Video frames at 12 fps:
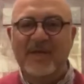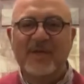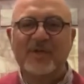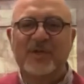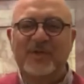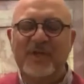
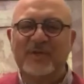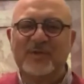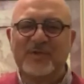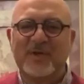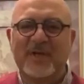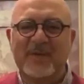You need to
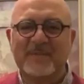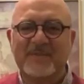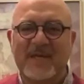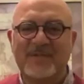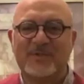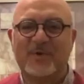
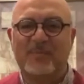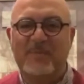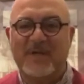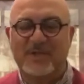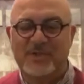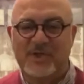circumcise your
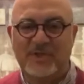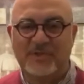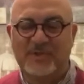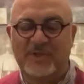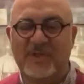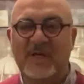male
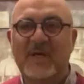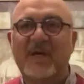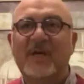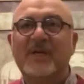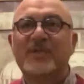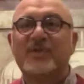children.
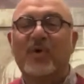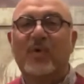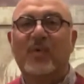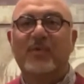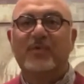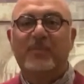
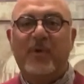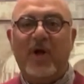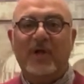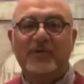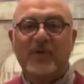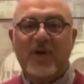So to
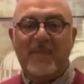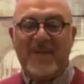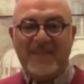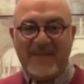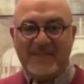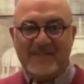Paul to come
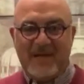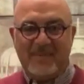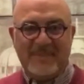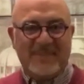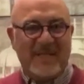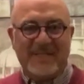at that time
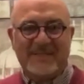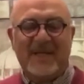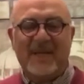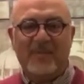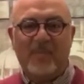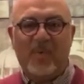and say it's
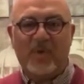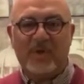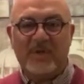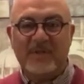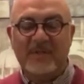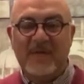not
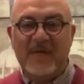important,